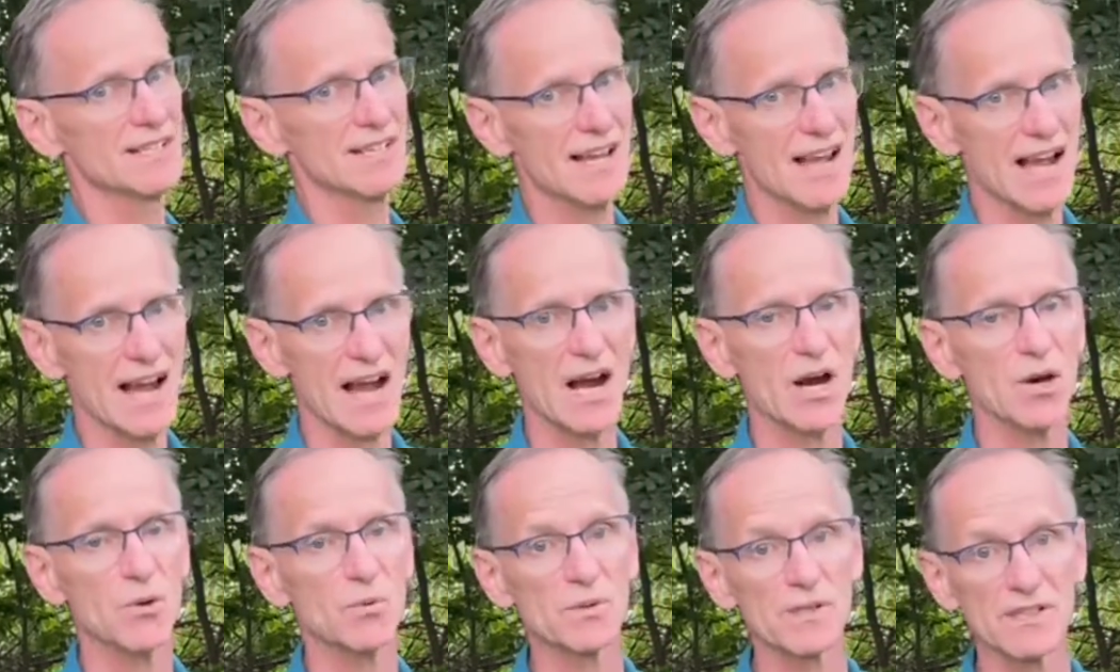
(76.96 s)

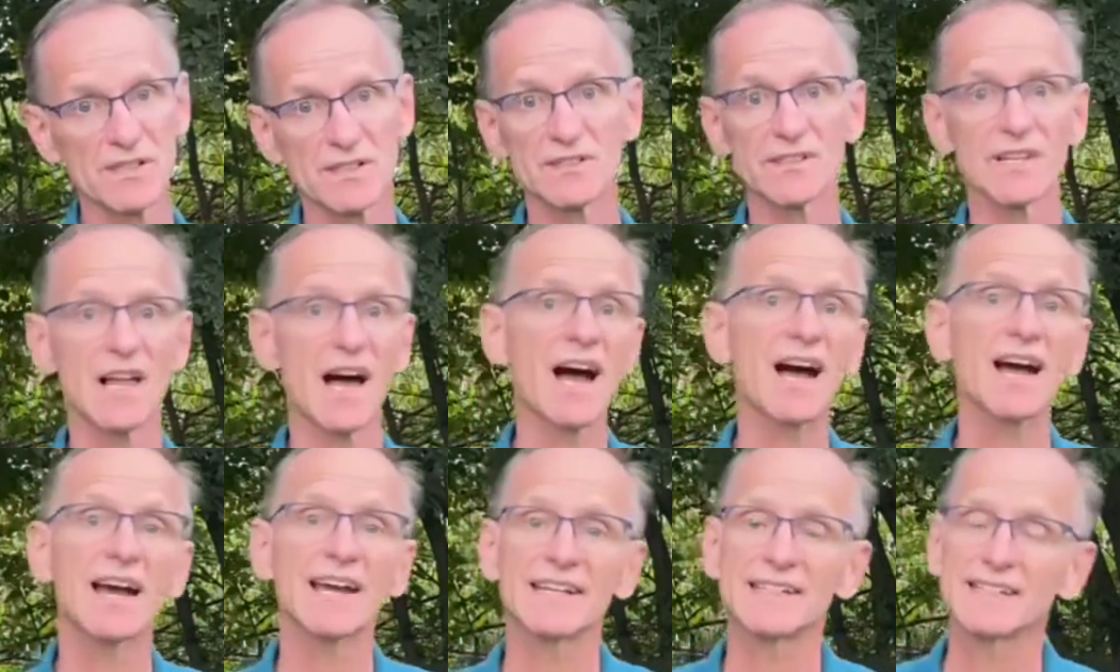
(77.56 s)
how we
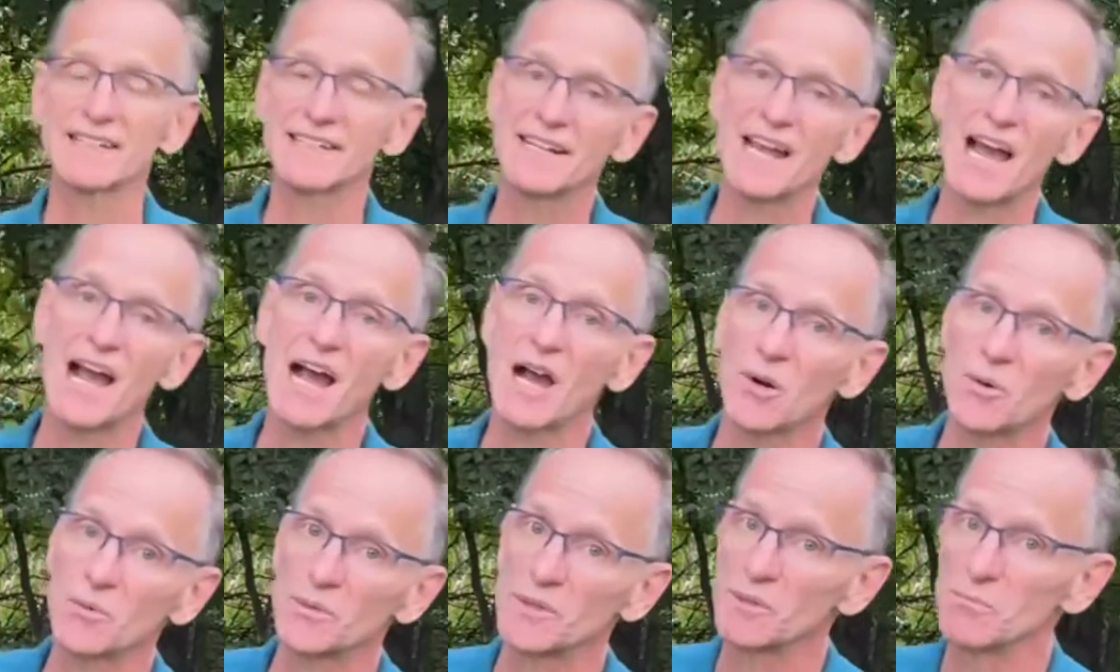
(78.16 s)
align and
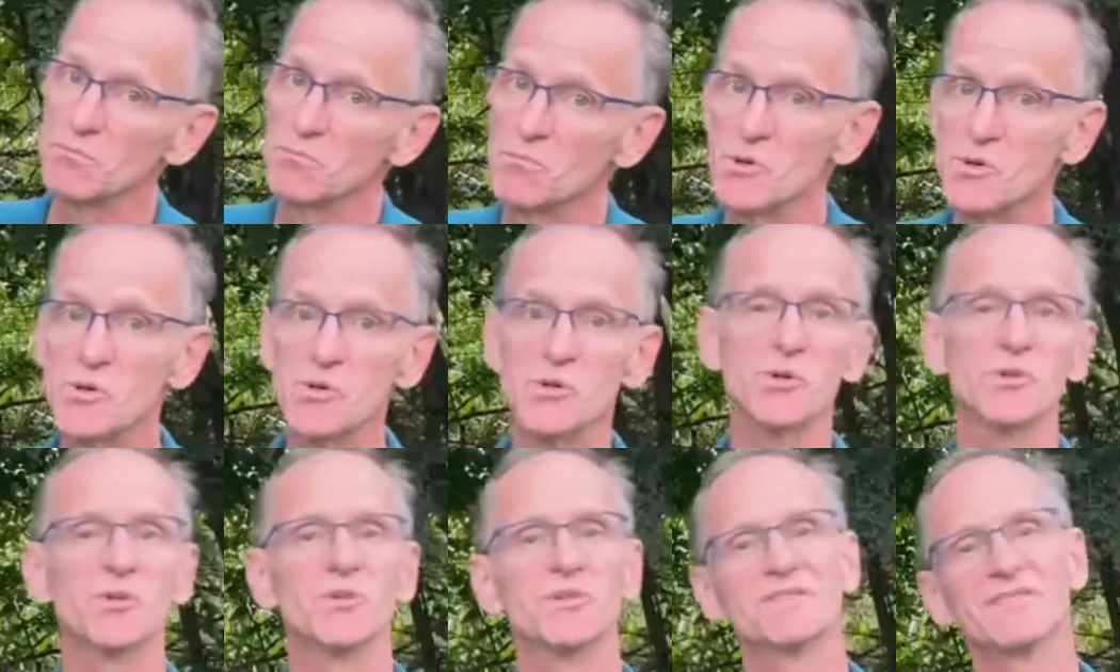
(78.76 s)
how we
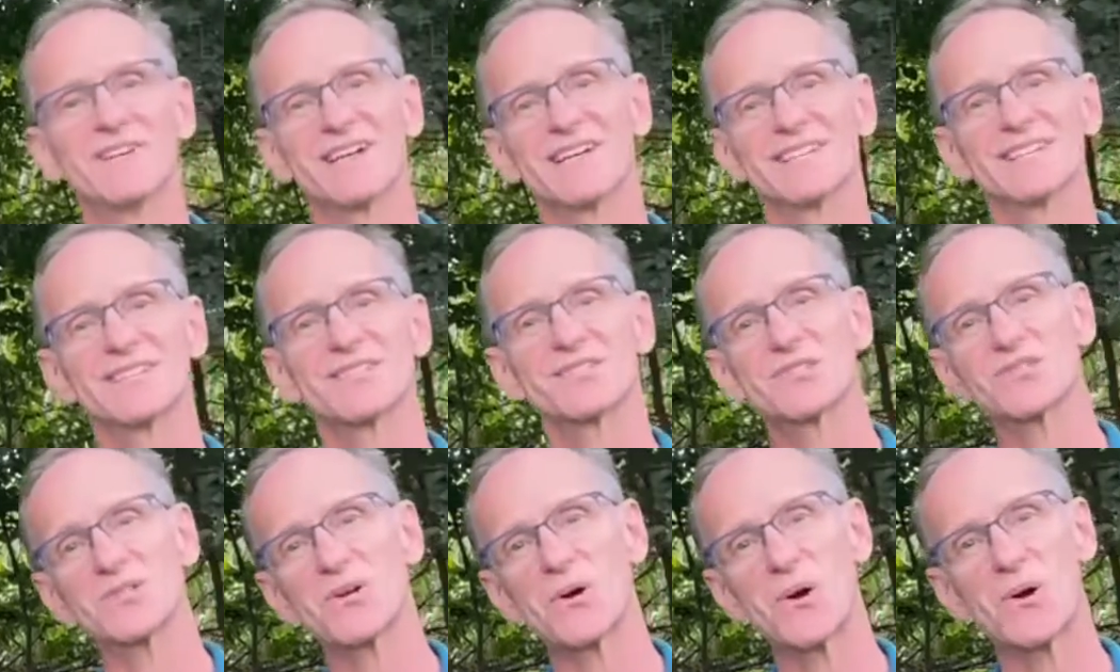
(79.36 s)
move.
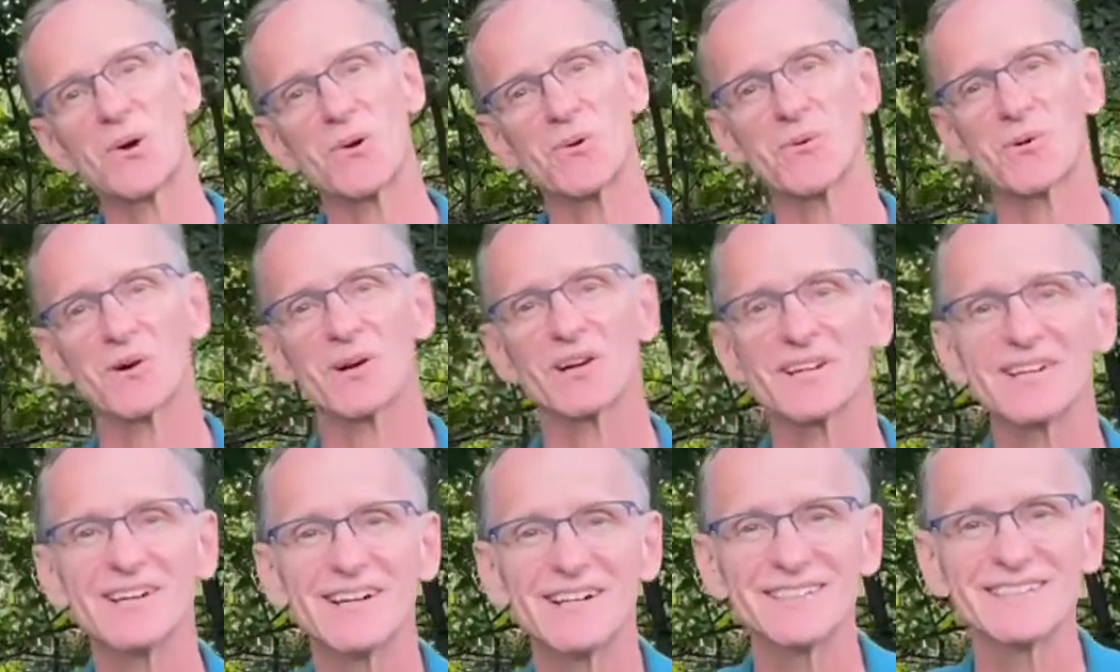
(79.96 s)
So
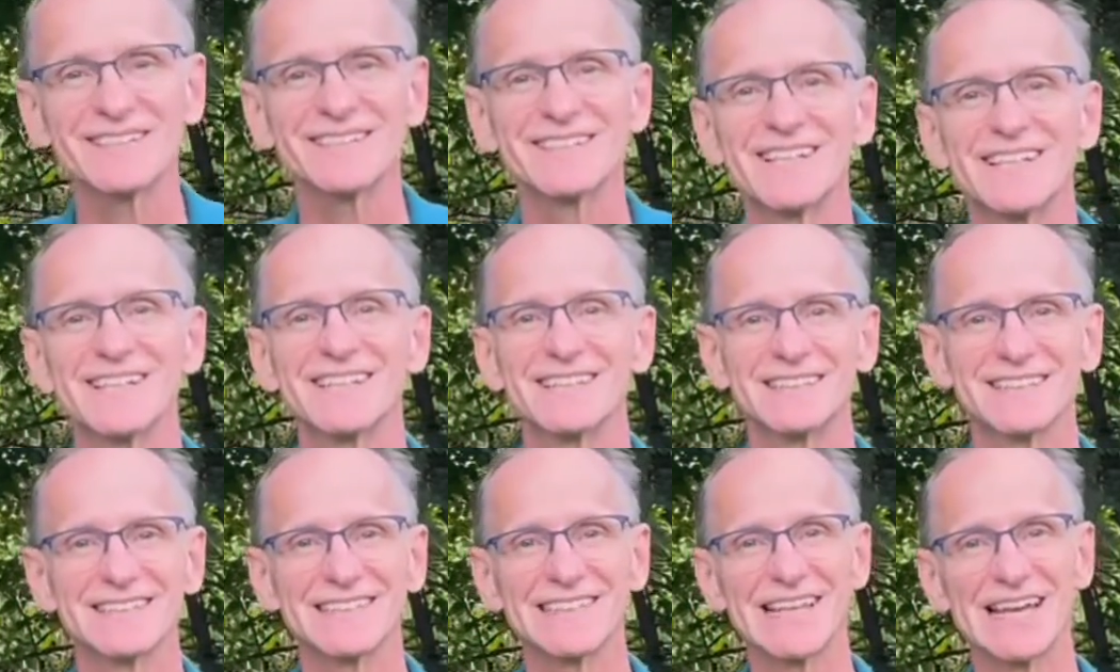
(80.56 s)
work on
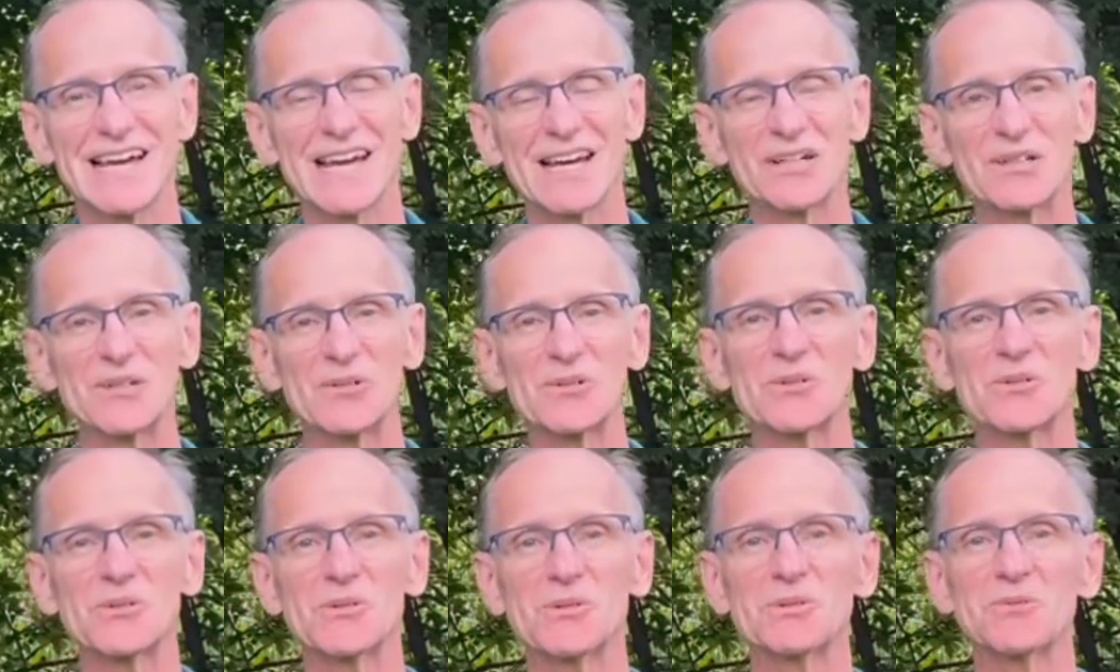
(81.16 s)

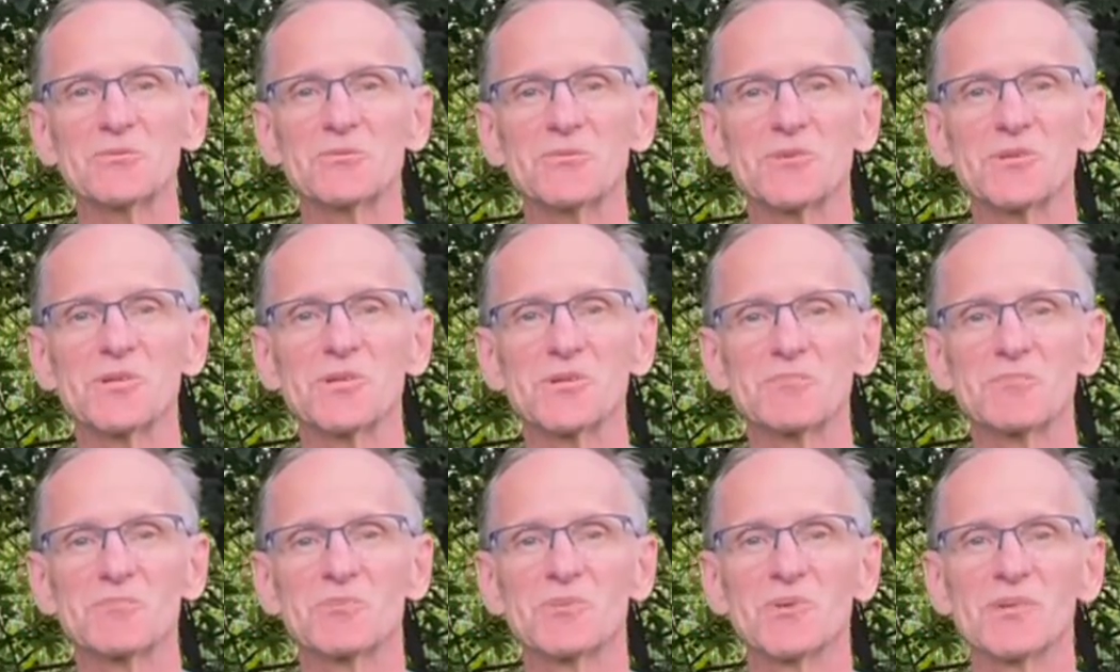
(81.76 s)
lateral rib
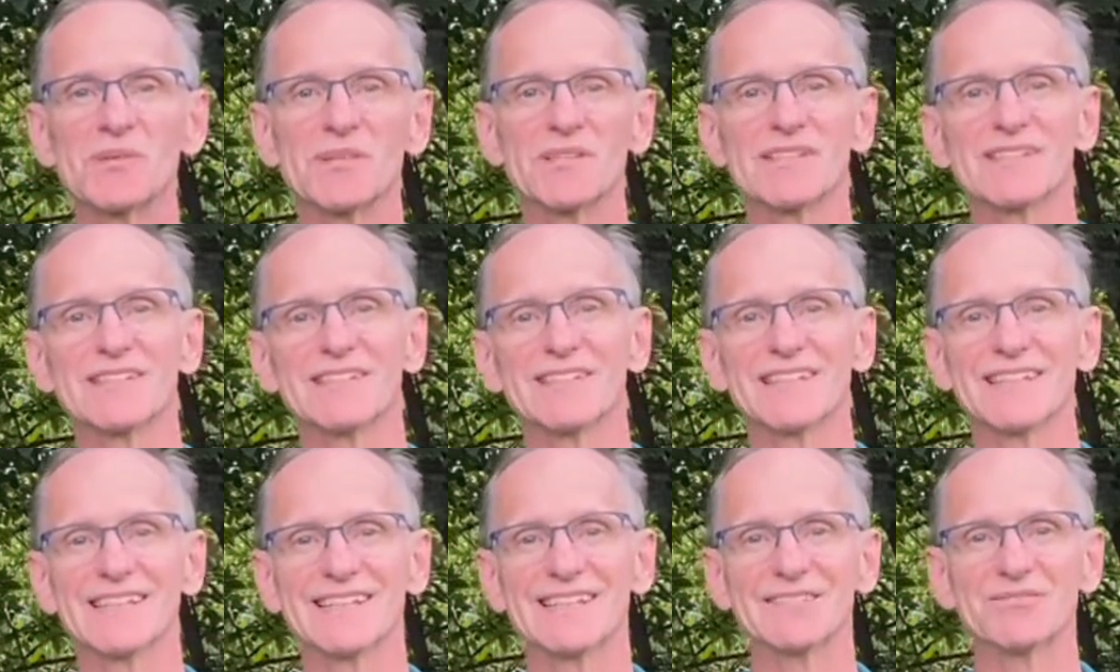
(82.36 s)

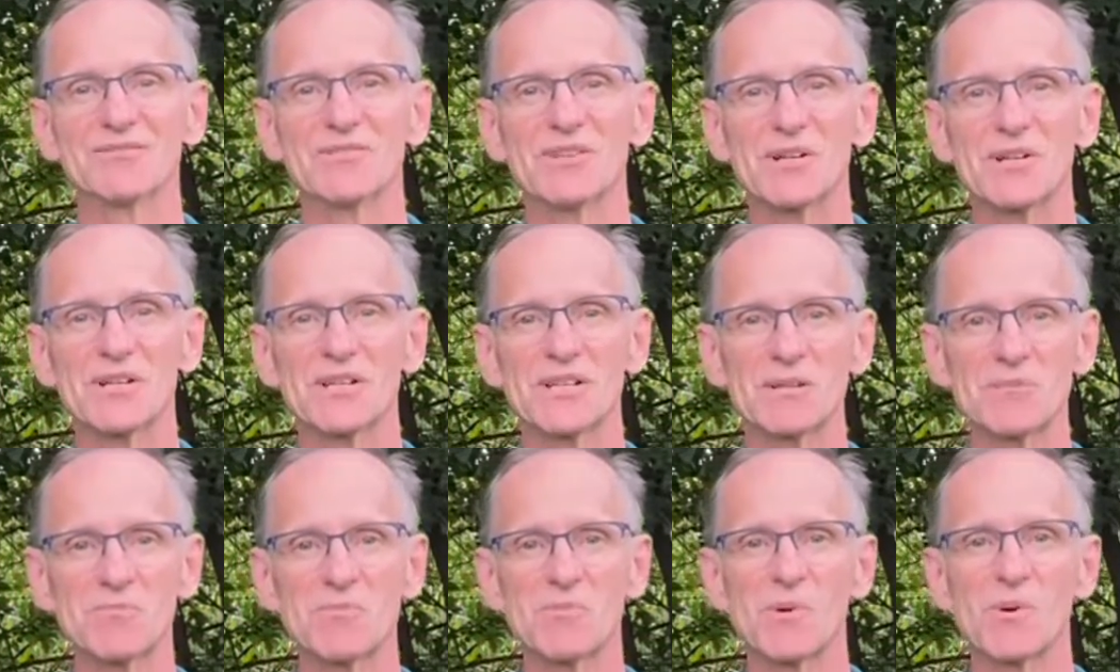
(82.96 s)
breathing, very
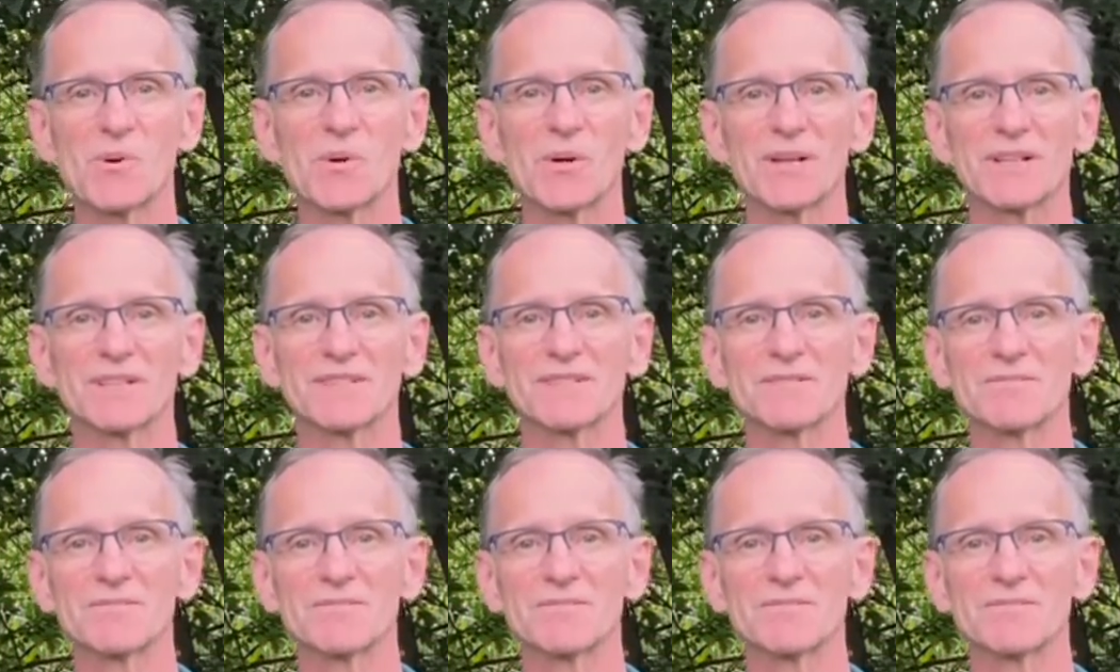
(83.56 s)
important.